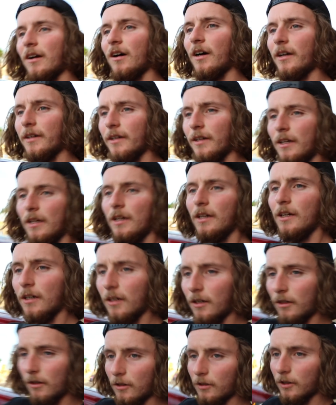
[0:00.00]
on
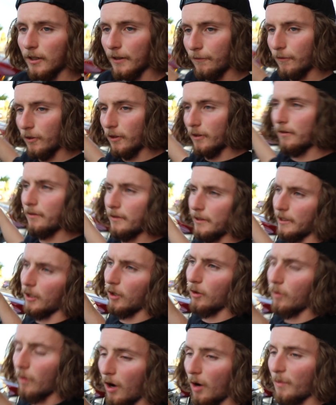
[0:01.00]
Clifford, you
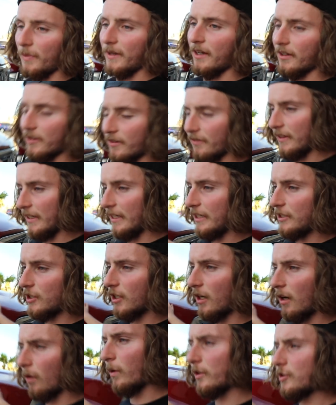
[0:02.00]
know, all because of the
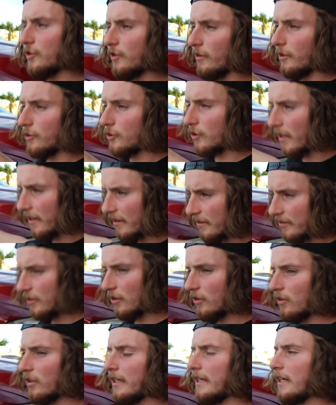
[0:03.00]
EGR, which the truck is
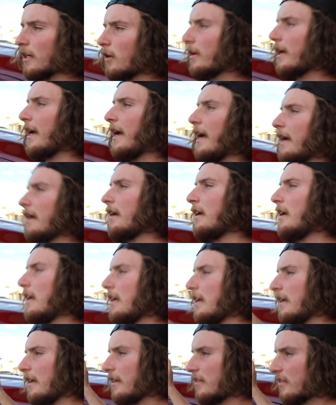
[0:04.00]
still running okay,
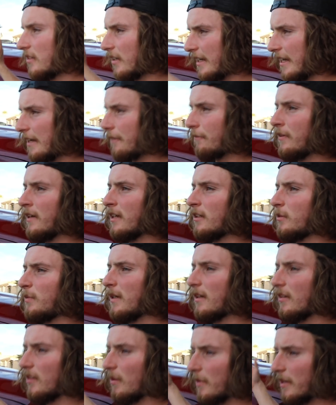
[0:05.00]
it's gonna get fixed
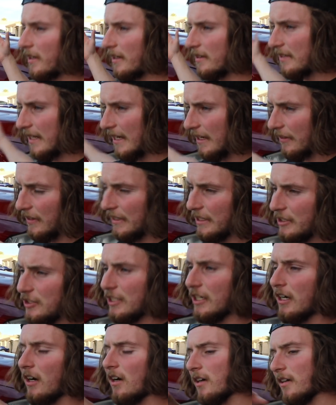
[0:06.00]
because I'm gonna take the
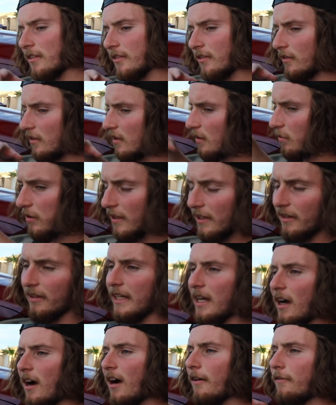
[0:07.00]
EGR
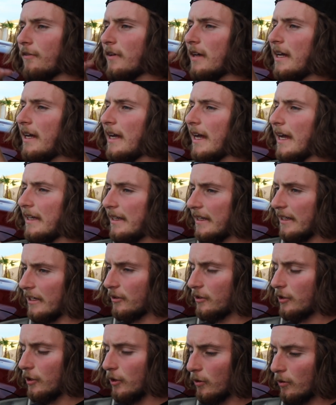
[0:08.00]
completely off and get
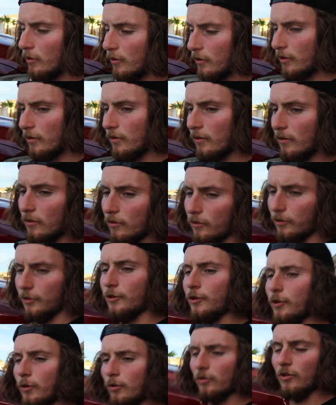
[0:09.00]
it tuned
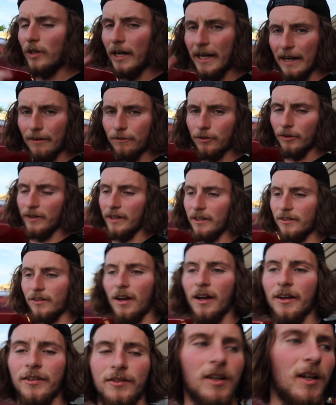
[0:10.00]
soon, right after the
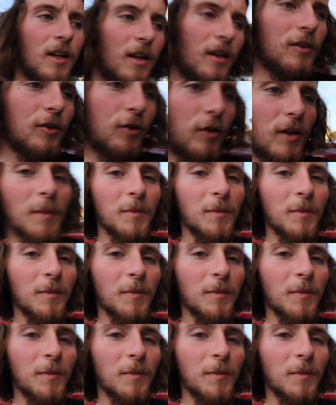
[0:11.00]
exhaust. So